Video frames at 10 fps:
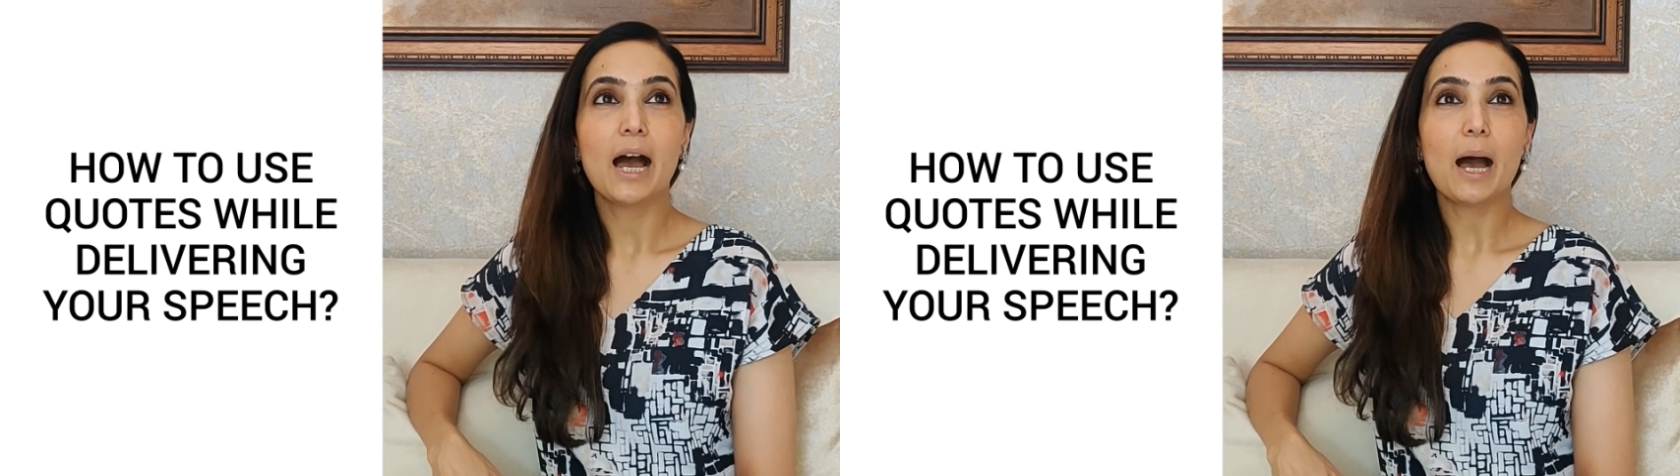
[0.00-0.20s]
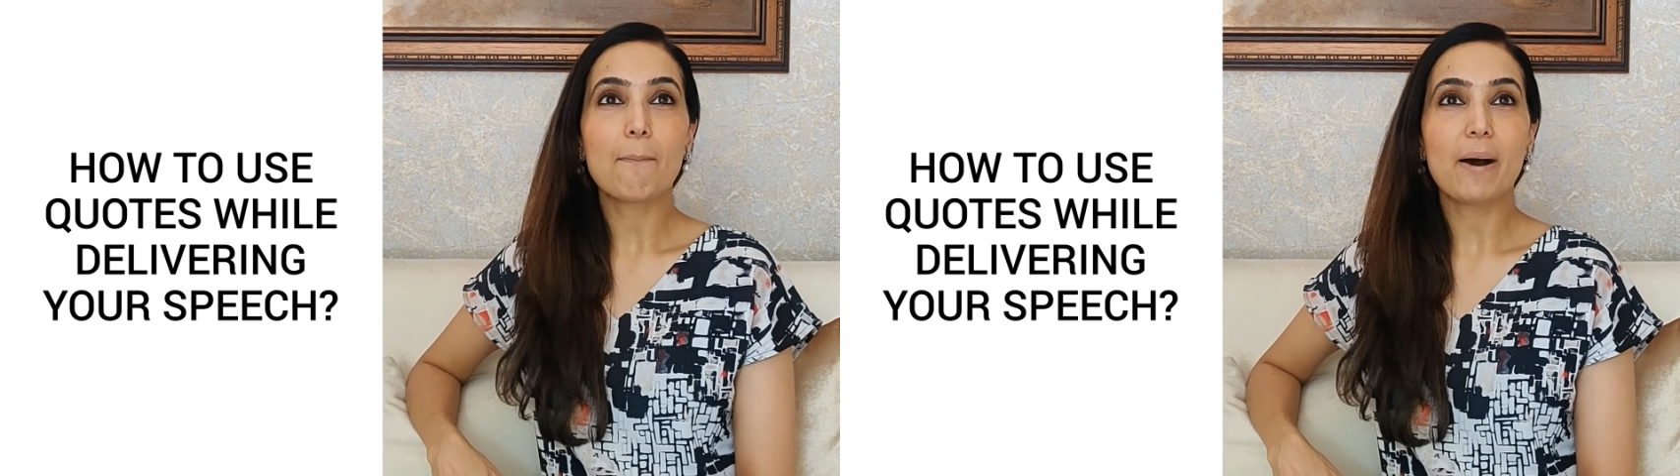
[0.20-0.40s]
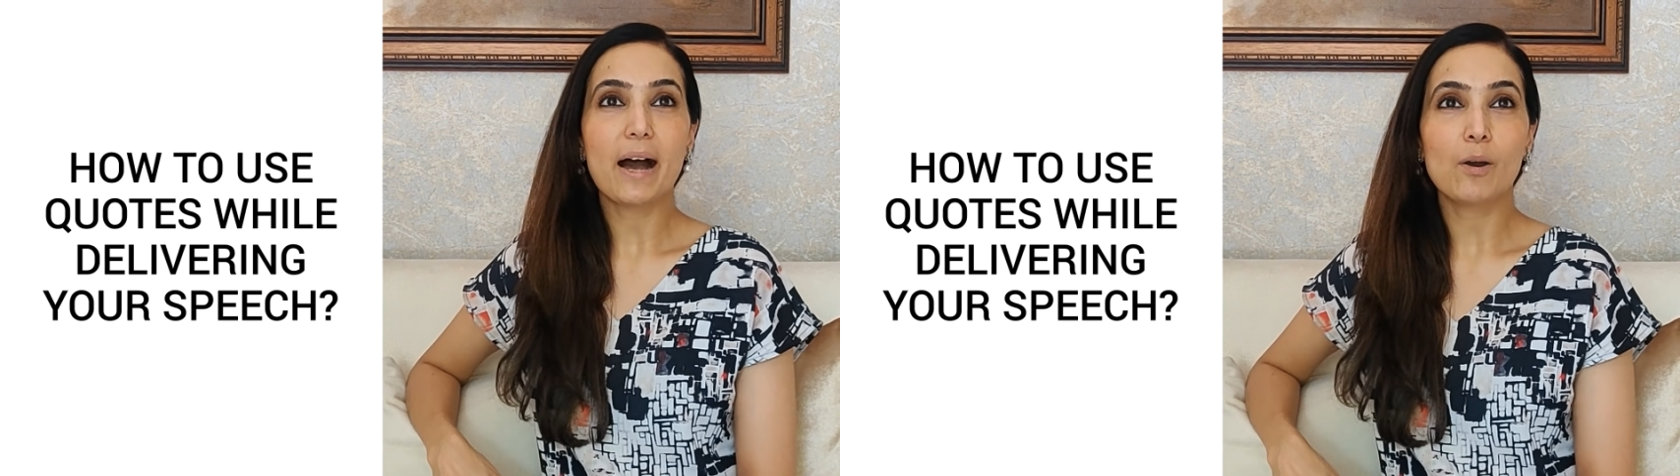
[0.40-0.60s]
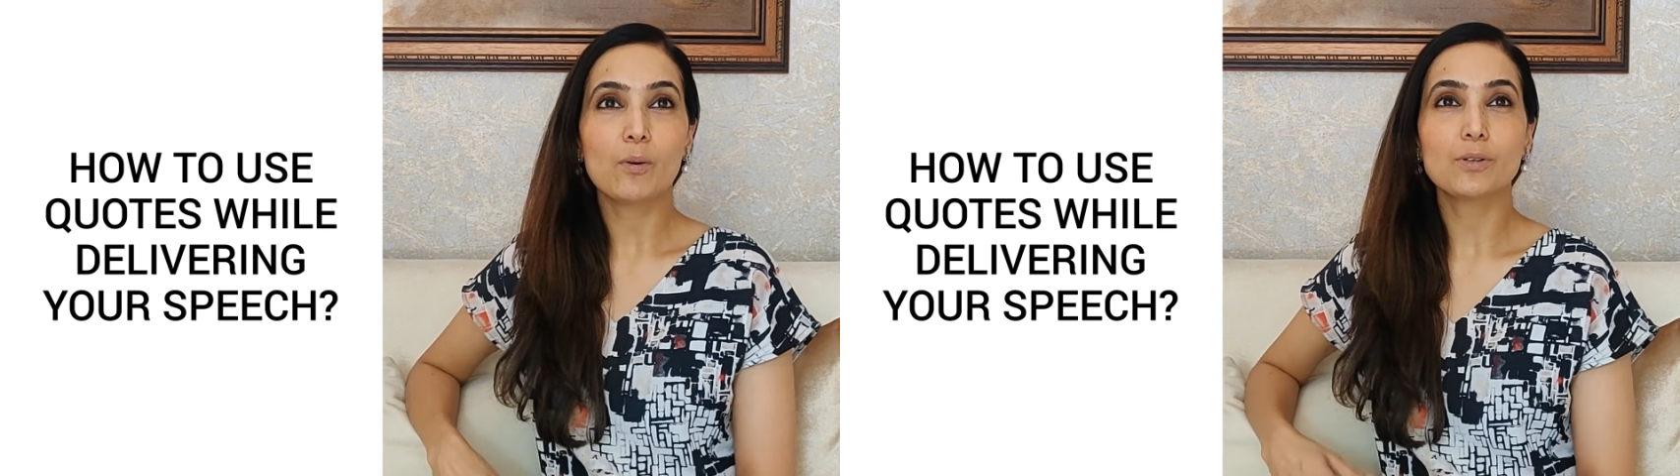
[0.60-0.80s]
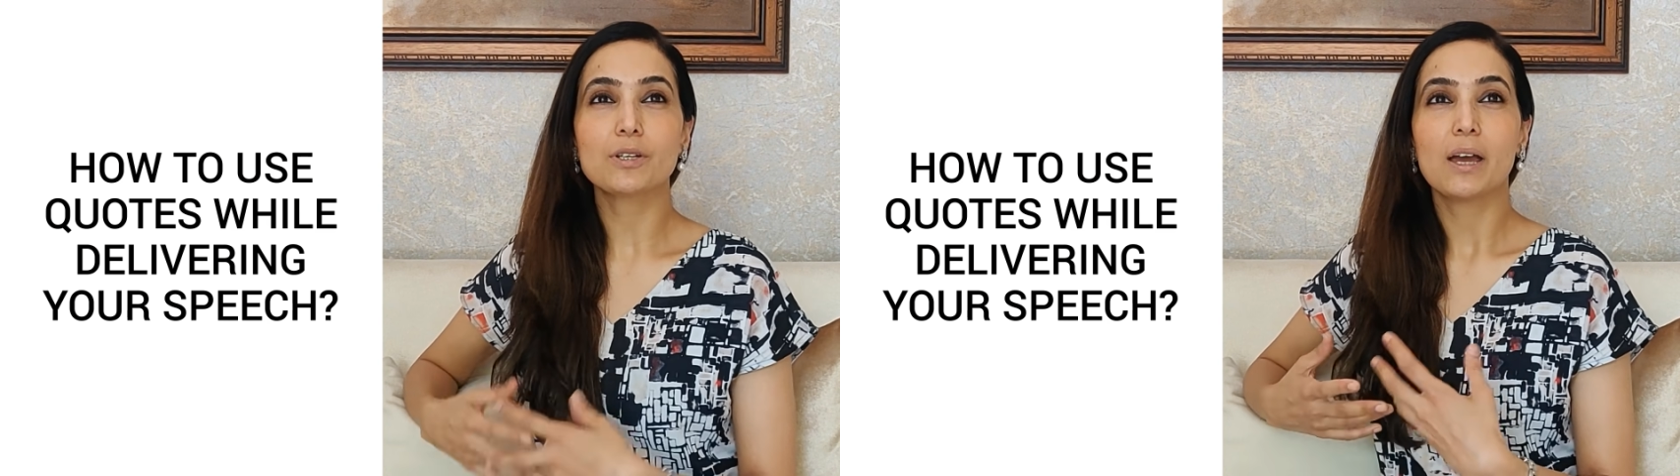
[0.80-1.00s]

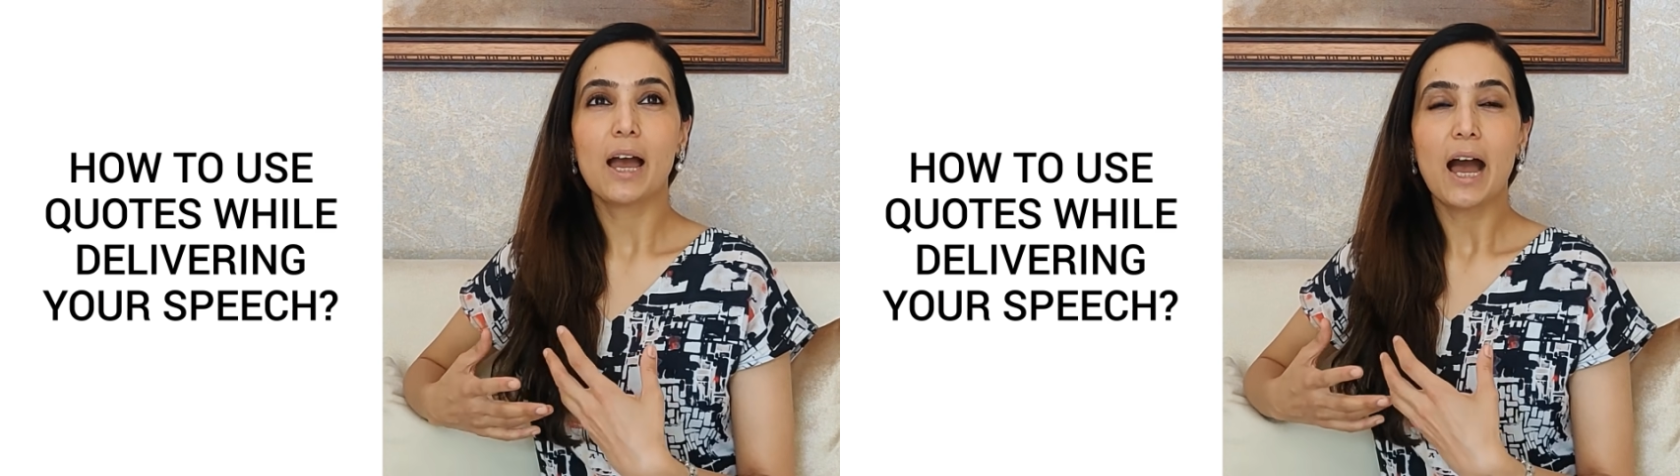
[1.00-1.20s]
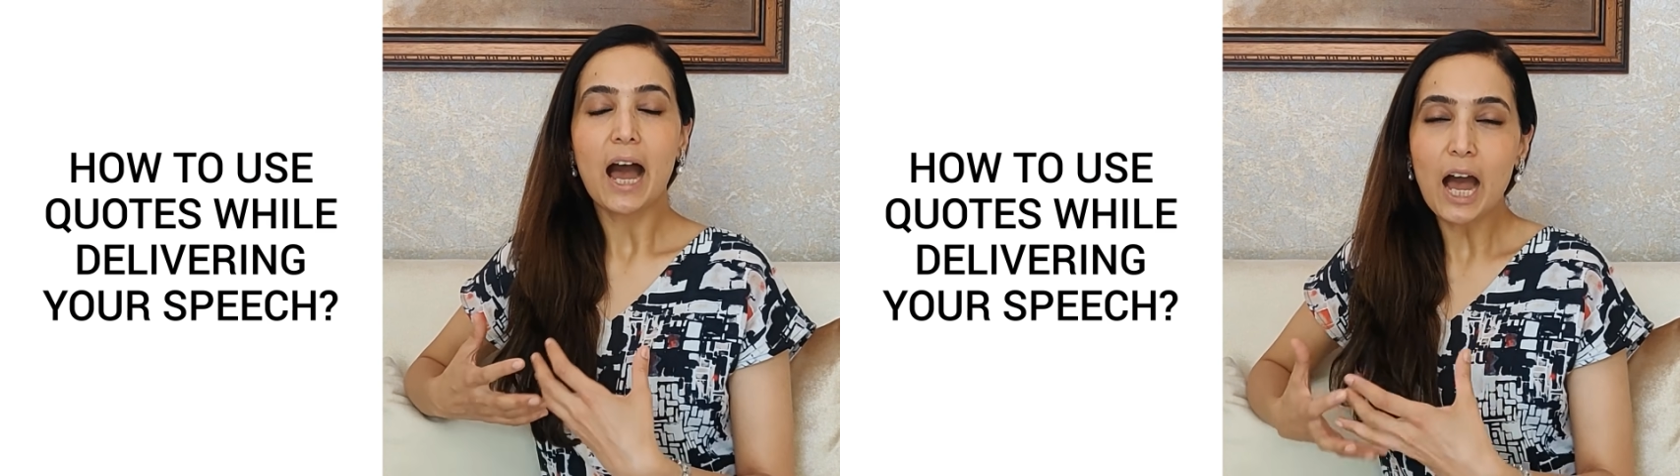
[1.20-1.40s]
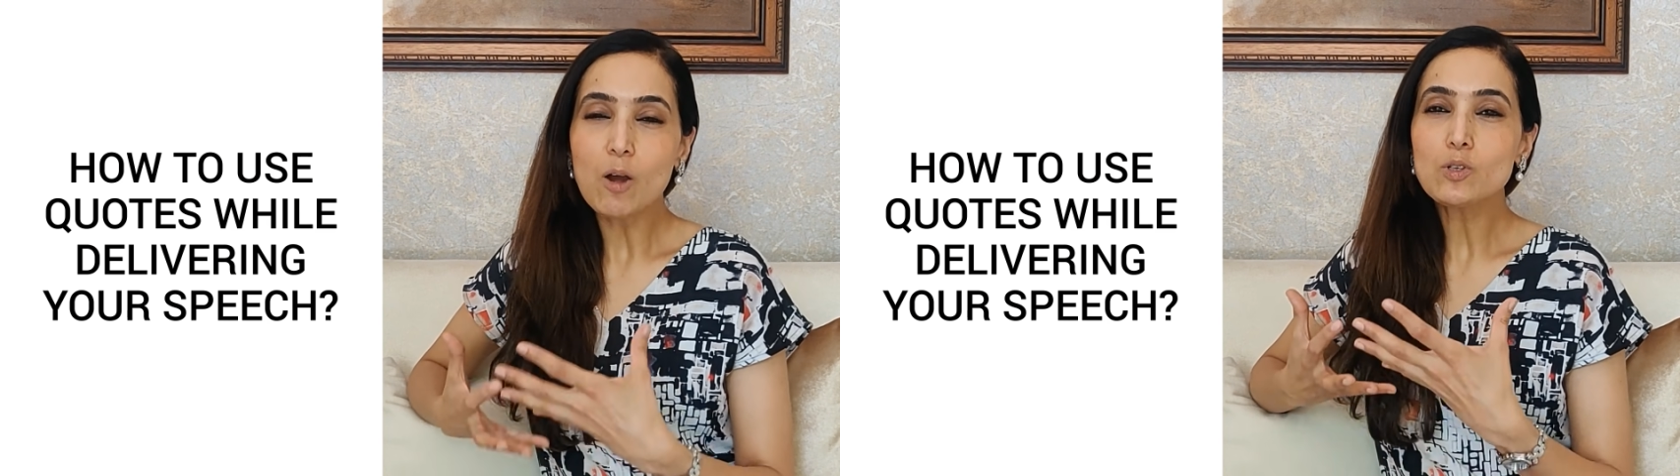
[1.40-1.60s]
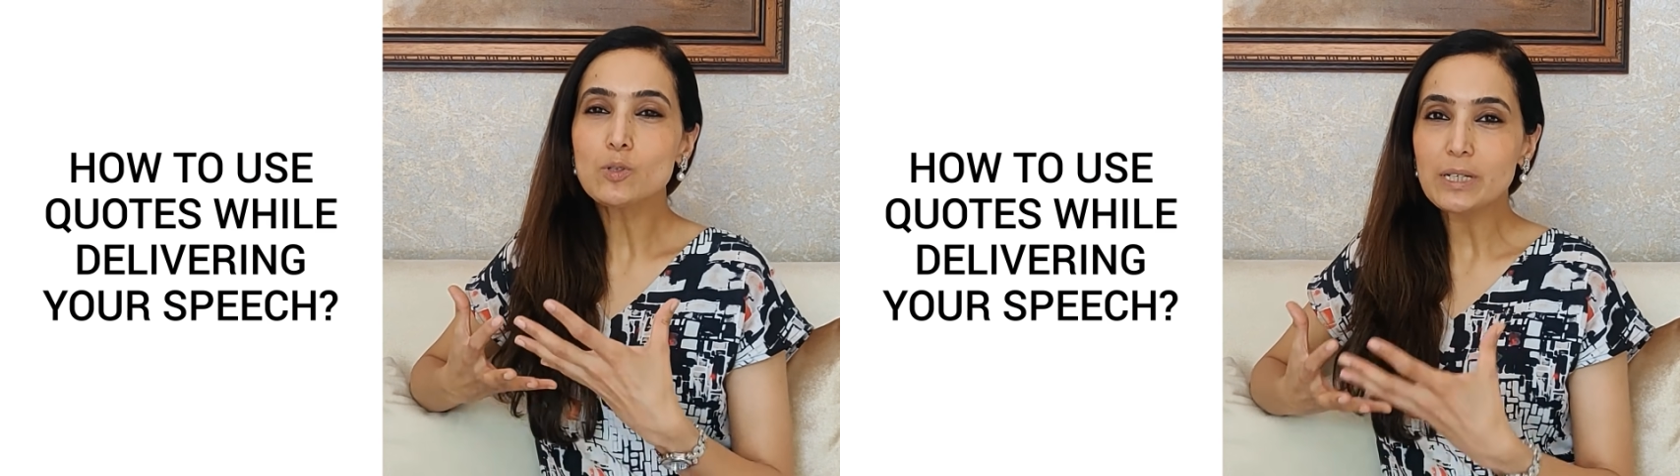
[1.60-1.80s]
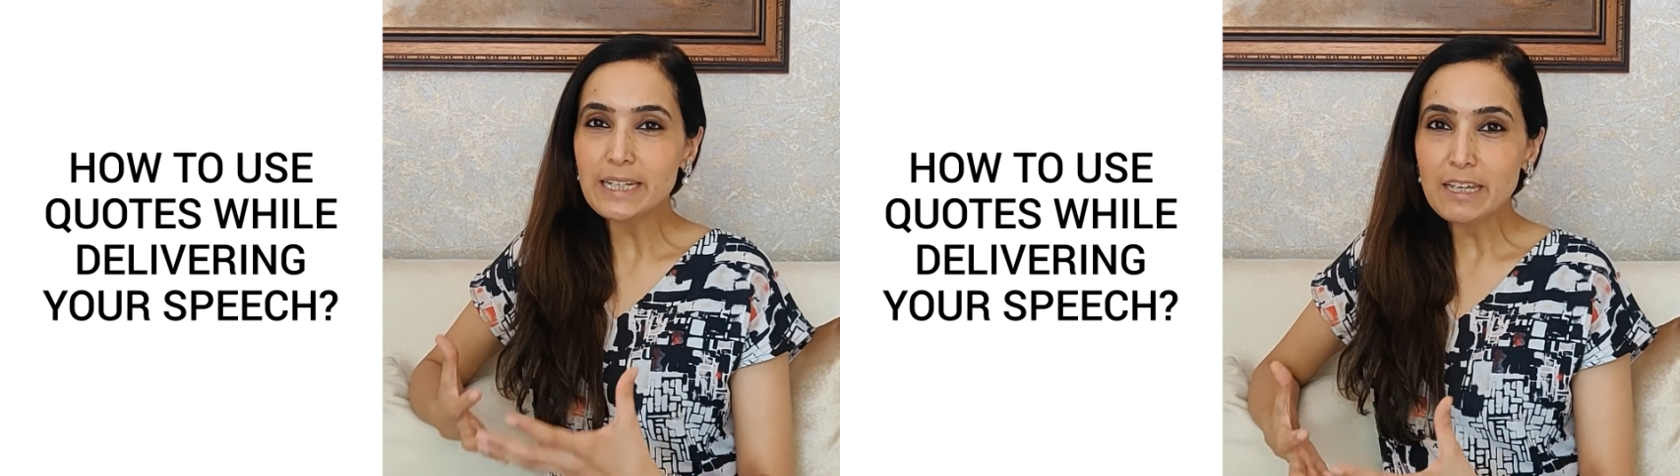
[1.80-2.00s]
about how to
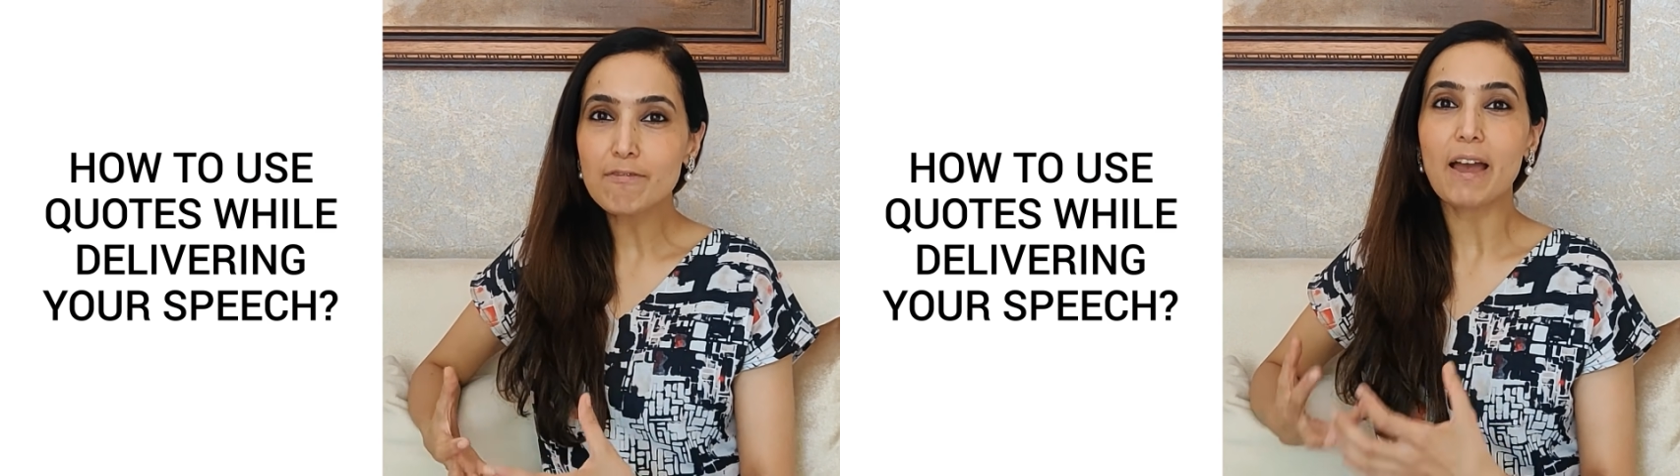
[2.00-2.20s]
leave